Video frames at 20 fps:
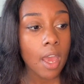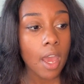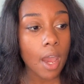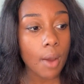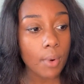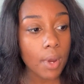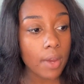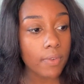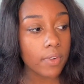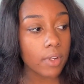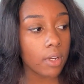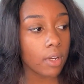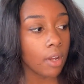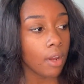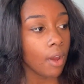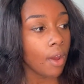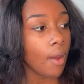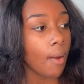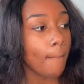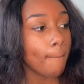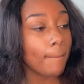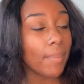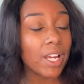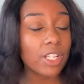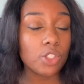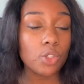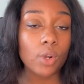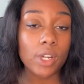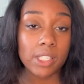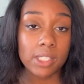However,
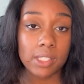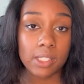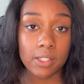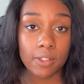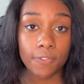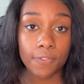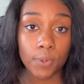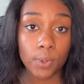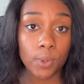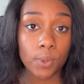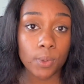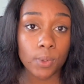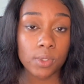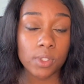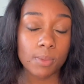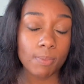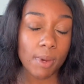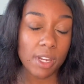my choices in foods,